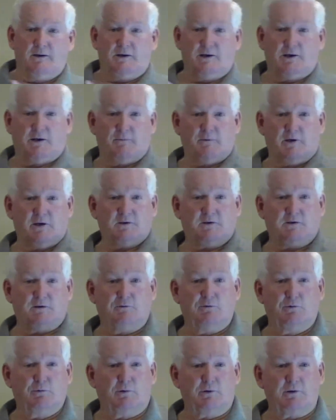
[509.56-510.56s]
Go and get
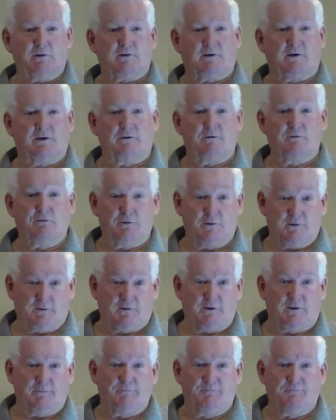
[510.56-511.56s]
yourself a water tank, first
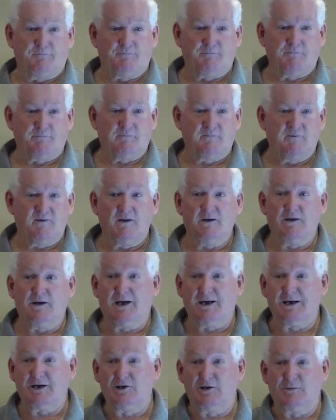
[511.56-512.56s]
step.
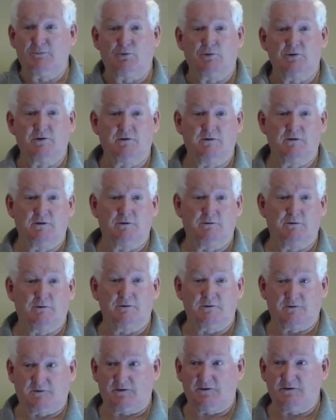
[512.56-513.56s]
Argue the point in
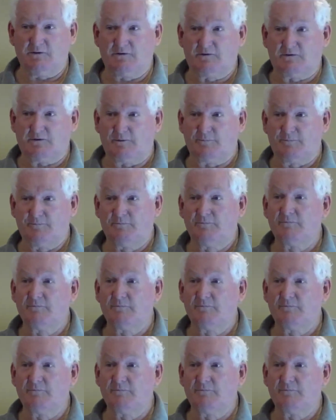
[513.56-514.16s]
court, second step.